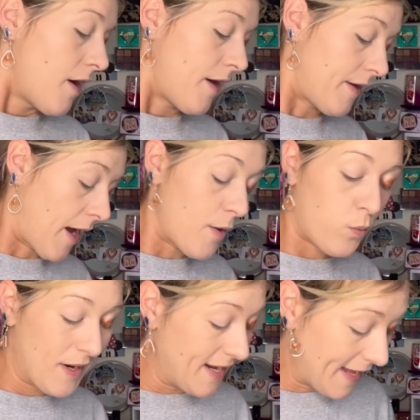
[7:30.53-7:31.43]
And I
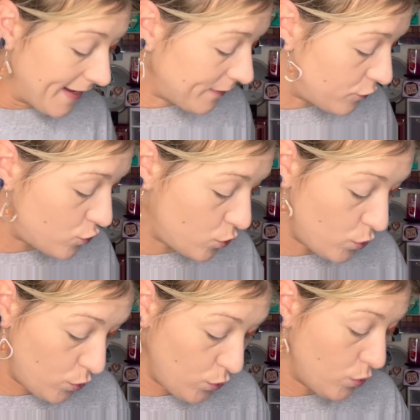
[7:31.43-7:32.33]
would like
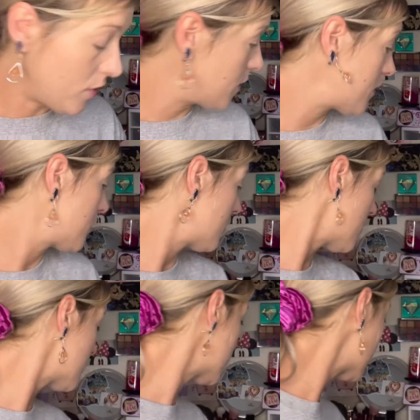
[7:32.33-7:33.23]
to,
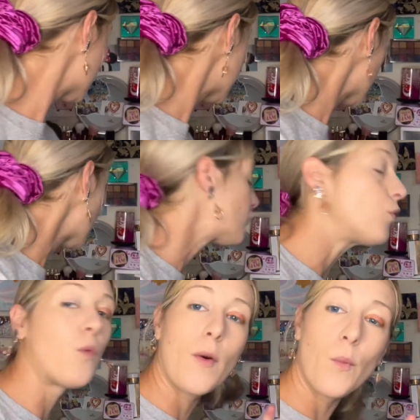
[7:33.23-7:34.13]
I'll do
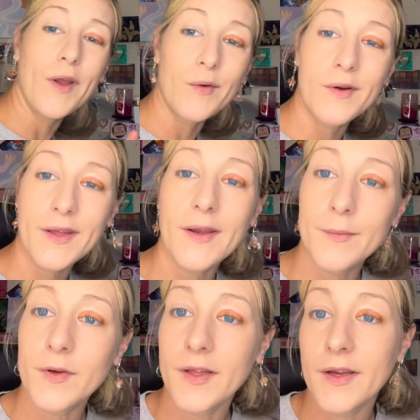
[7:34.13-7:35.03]
one wing on
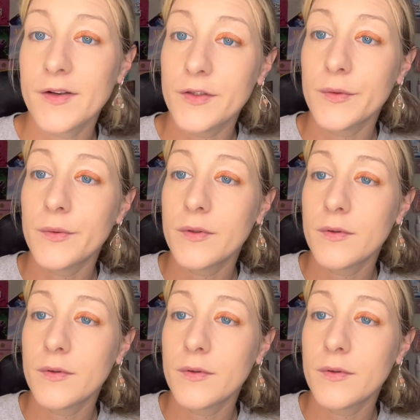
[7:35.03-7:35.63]
camera like I do.